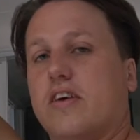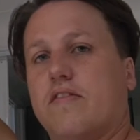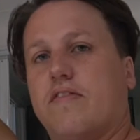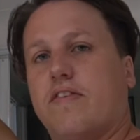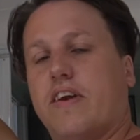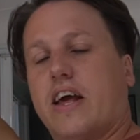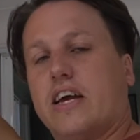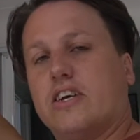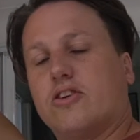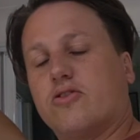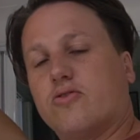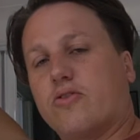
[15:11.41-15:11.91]
it
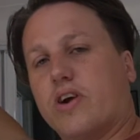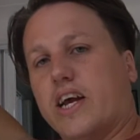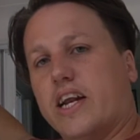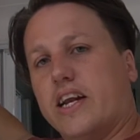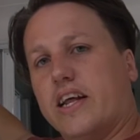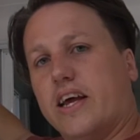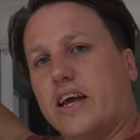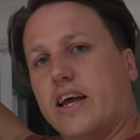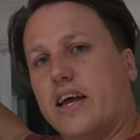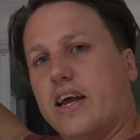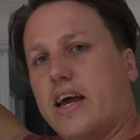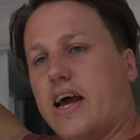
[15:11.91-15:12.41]
flash
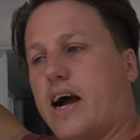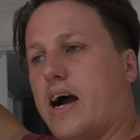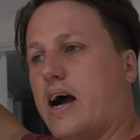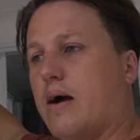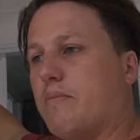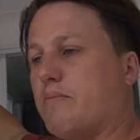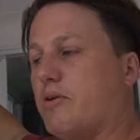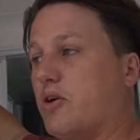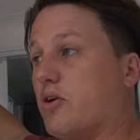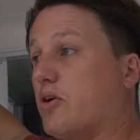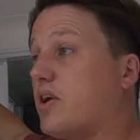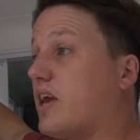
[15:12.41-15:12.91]
red.
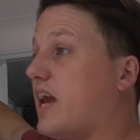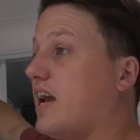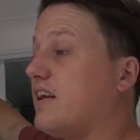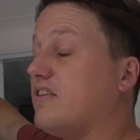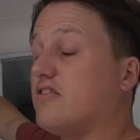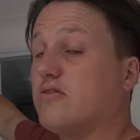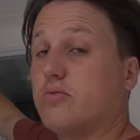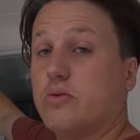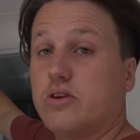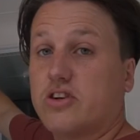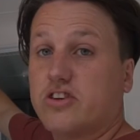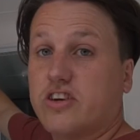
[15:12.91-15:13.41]
You
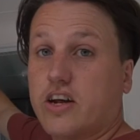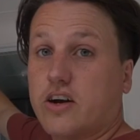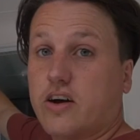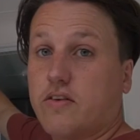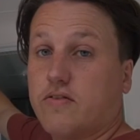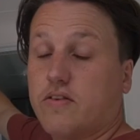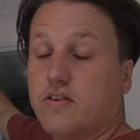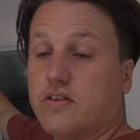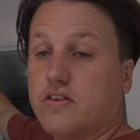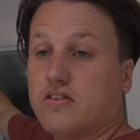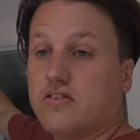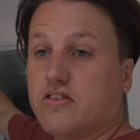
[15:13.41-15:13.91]
can switch that
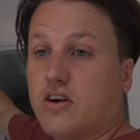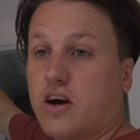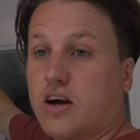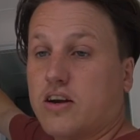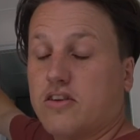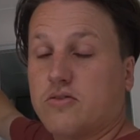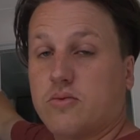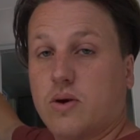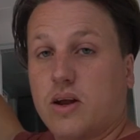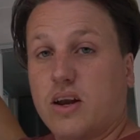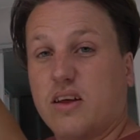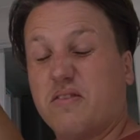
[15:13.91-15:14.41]
off on the side
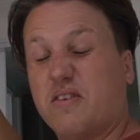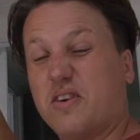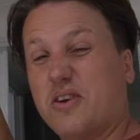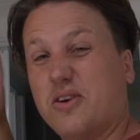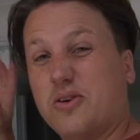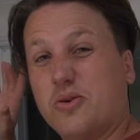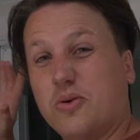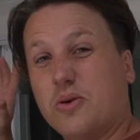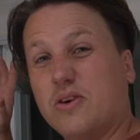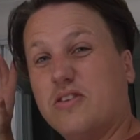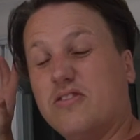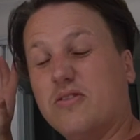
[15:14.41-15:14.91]
as well if it
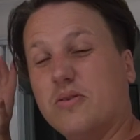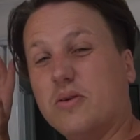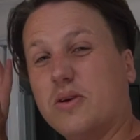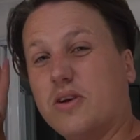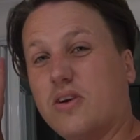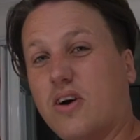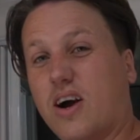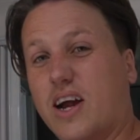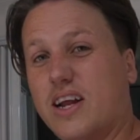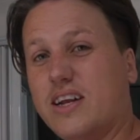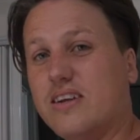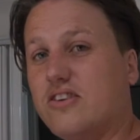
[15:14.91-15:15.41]
annoys you at
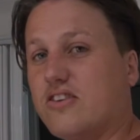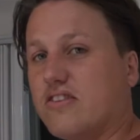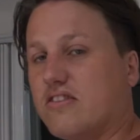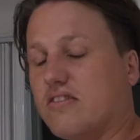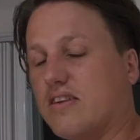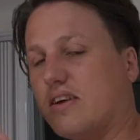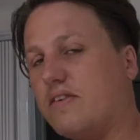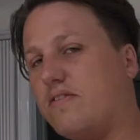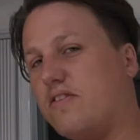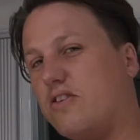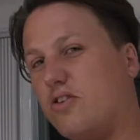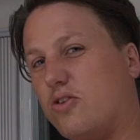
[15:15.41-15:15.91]
night.
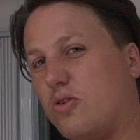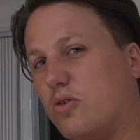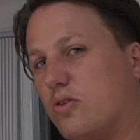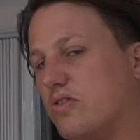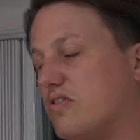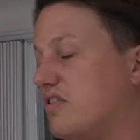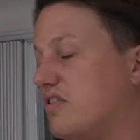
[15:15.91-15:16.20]
Just leave your door